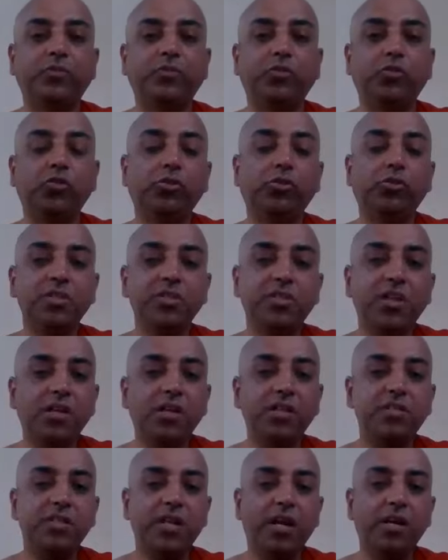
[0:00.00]
So this
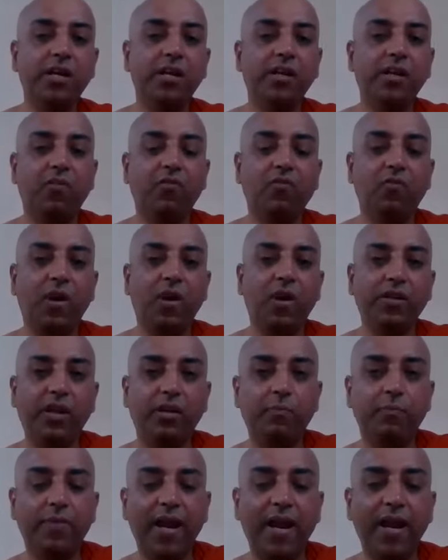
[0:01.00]
understanding of what
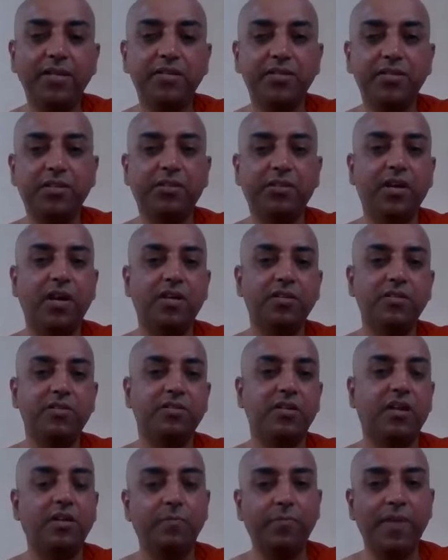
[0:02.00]
are bad
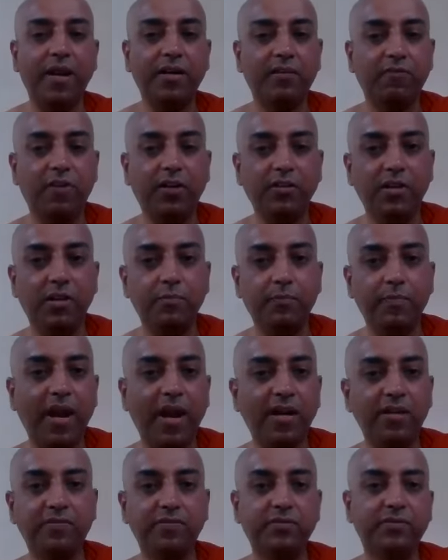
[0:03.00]
chittas and what are
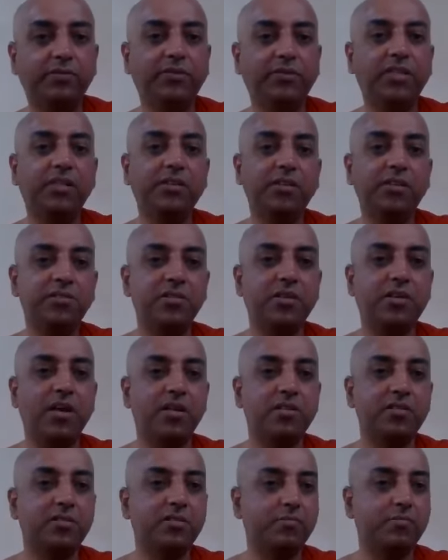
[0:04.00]
bad
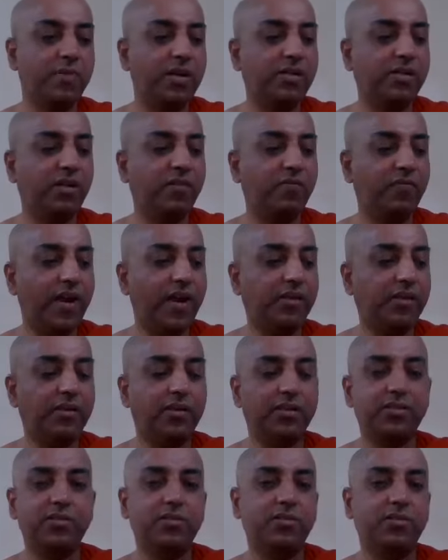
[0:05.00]
chetasikas, mental
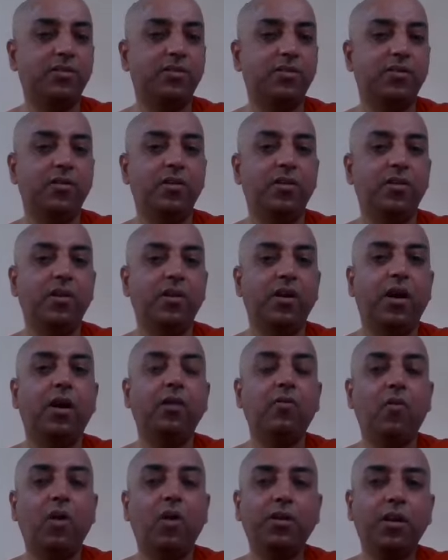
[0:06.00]
factors,
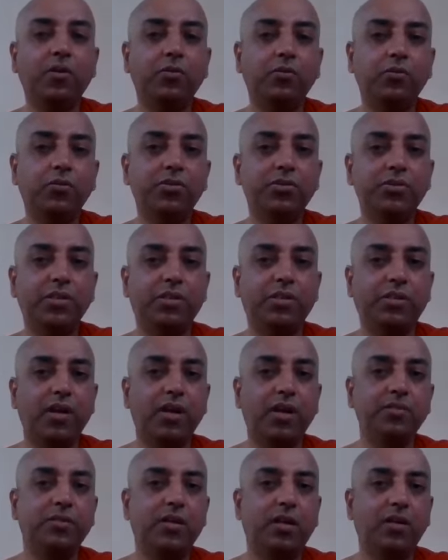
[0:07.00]
and what are good
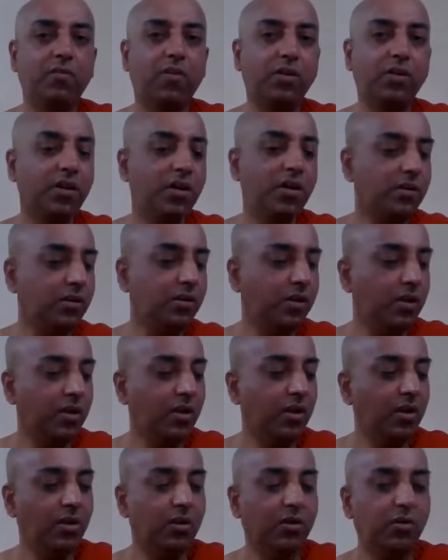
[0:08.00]
chittas and what are
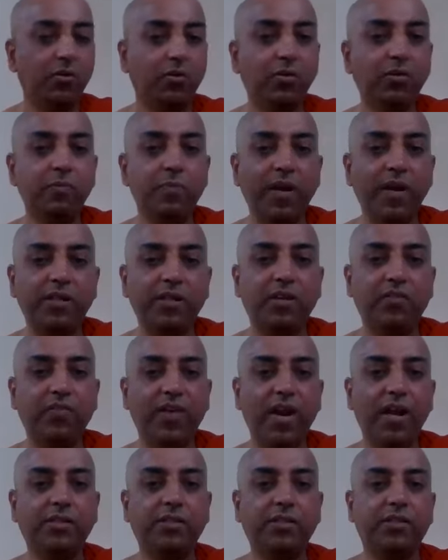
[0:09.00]
good mental
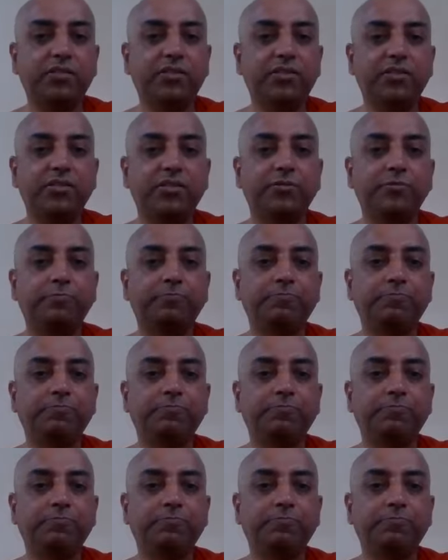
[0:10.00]
factors.